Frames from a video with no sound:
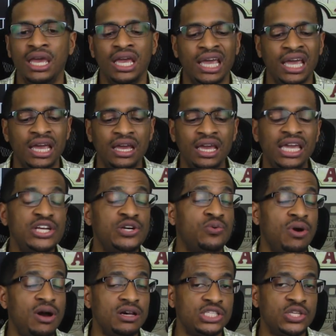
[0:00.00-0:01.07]
And he
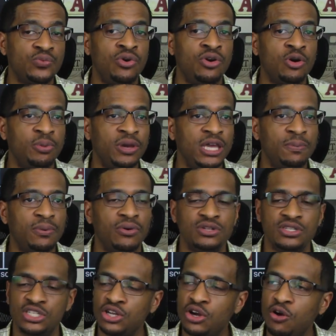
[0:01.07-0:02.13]
crossed the wrong people
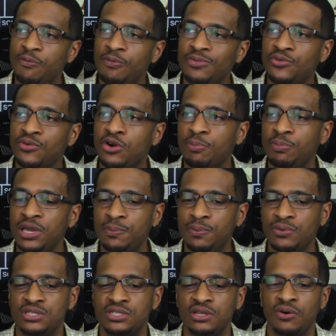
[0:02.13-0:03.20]
and stole from the wrong
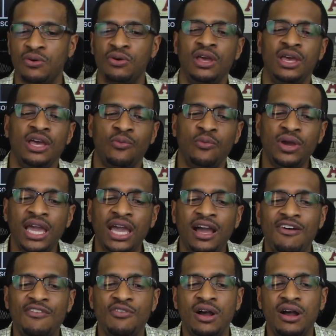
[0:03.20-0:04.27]
people. So we
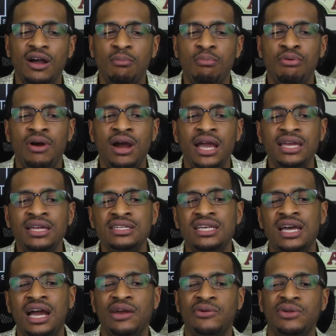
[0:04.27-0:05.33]
have uh, Brian
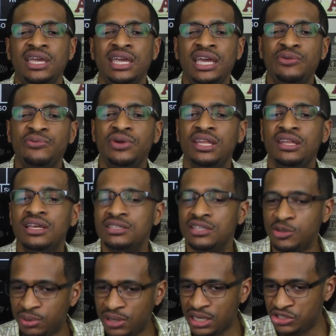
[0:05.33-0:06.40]
Tyree Henry in this.
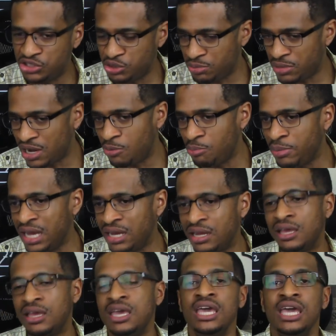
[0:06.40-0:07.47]
He plays Jamal
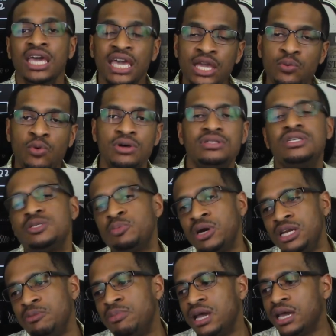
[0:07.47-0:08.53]
Manning. He wants his
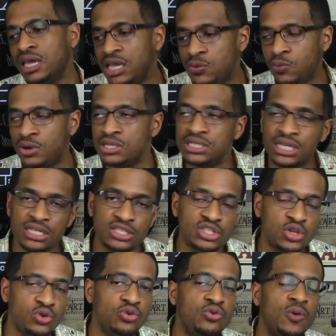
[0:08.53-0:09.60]
money back. He wants his
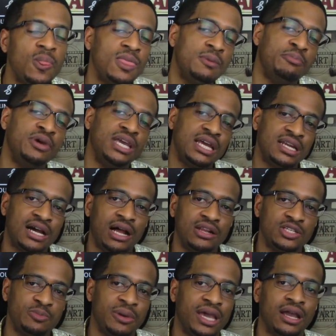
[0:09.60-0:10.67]
$2 million
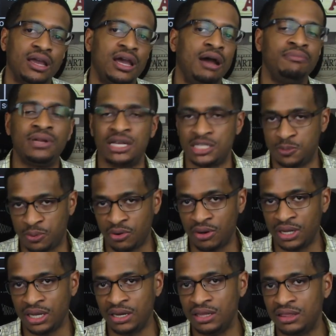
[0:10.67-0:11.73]
back. I'm not
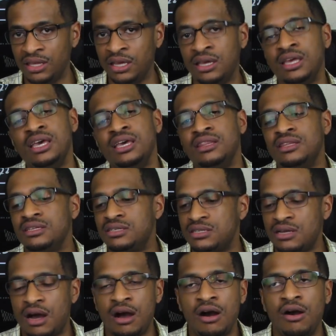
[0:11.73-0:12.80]
spoiling anything. This is
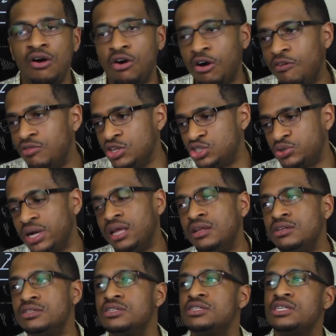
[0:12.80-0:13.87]
all of the
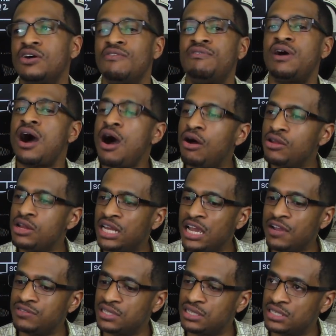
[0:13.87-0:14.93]
trailers. And so Viola
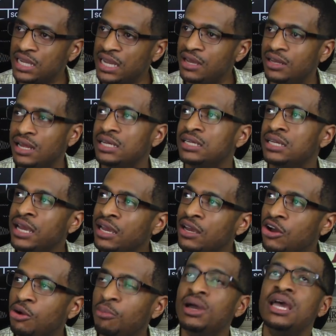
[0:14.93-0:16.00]
Davis is scared like,
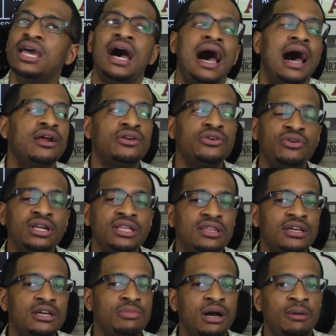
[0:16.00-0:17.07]
damn, I don't know
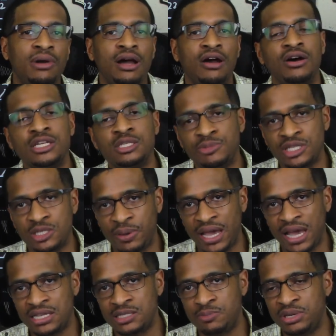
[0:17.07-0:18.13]
anything about my husband's
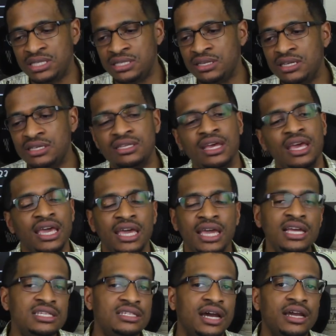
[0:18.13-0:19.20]
past business.
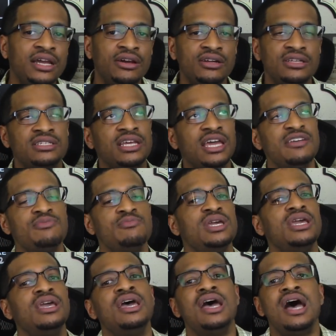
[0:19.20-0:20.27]
He's not here to save
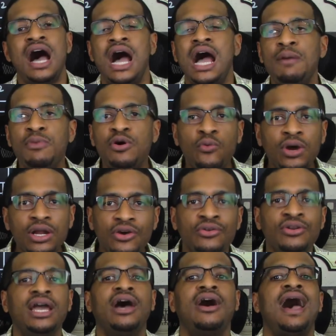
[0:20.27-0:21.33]
me. I'm a widow
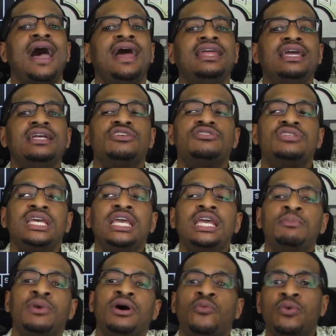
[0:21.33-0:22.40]
now. I need to
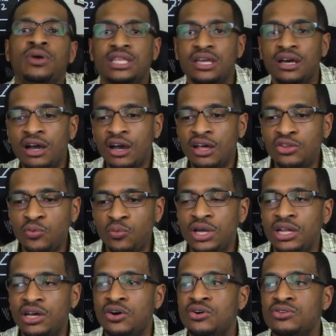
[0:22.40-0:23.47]
team up with the other
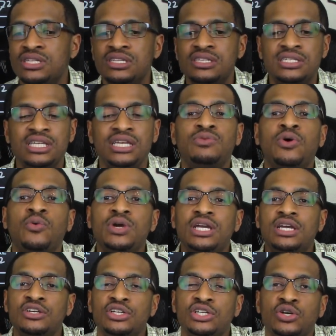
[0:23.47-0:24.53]
widows and see what we
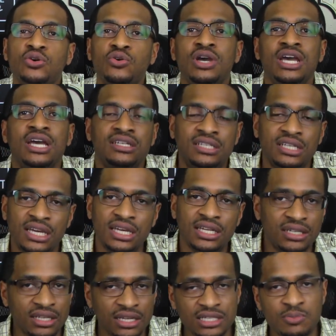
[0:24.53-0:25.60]
can do to
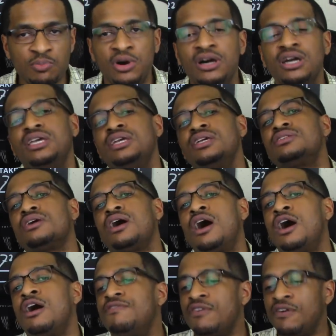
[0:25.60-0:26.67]
get these monkeys
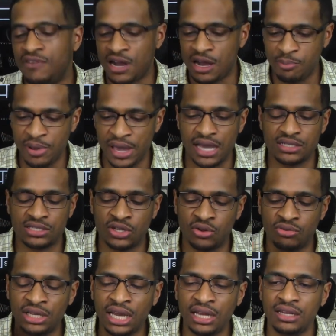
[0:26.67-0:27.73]
off of our backs. So
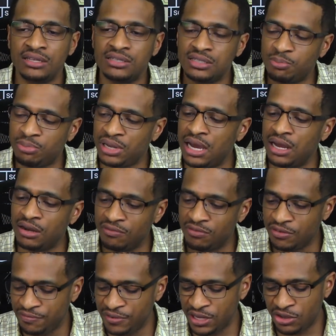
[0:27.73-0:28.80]
that is the plot of the
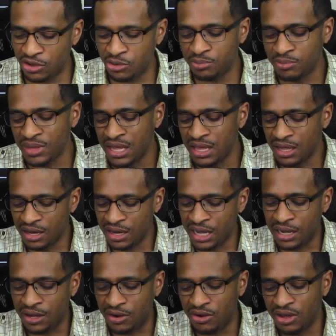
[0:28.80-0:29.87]
film.
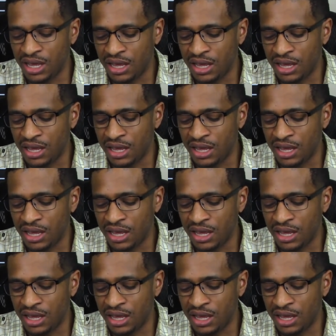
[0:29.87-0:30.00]
Now,